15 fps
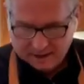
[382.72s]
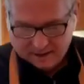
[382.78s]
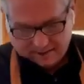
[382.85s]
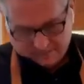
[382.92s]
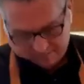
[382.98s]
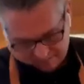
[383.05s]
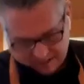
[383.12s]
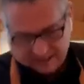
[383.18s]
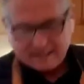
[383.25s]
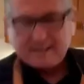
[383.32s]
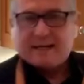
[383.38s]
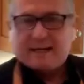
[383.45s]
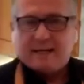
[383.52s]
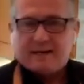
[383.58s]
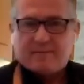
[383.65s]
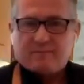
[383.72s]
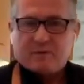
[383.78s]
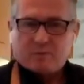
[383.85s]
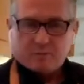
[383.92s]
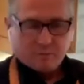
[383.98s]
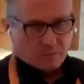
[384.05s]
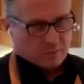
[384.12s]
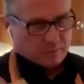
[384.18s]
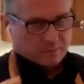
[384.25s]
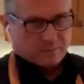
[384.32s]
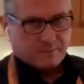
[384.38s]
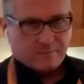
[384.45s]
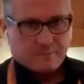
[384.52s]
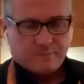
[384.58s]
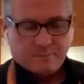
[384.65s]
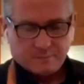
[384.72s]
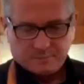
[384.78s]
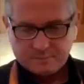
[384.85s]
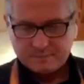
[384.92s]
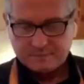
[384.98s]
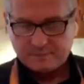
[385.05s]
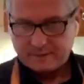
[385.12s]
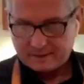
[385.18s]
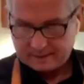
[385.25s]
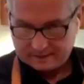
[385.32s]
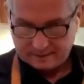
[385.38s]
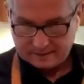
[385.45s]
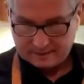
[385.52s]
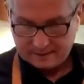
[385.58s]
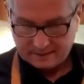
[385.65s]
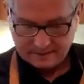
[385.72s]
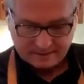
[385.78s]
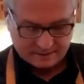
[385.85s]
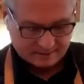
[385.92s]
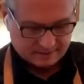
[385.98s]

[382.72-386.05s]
now tell me, with that lettuce, did you go straight for romaine?